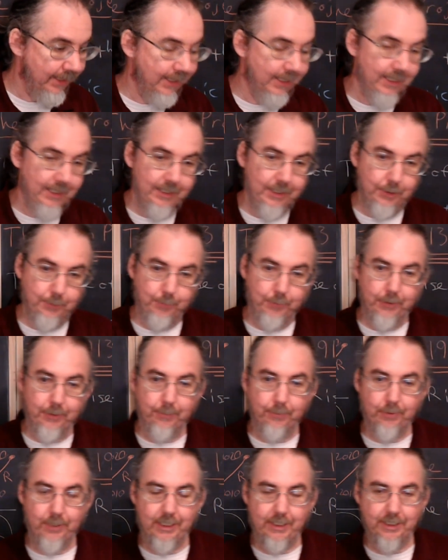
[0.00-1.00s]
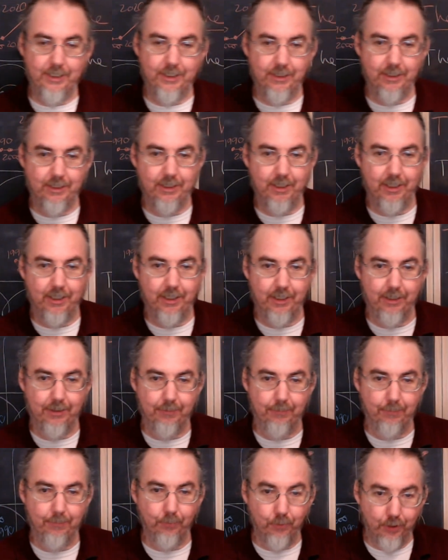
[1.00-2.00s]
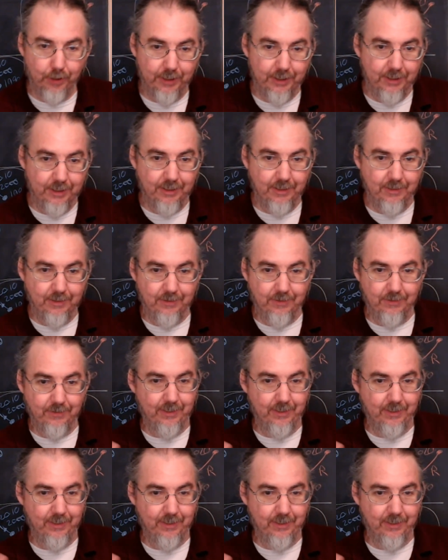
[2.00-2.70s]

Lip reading: This put pressure on mortgages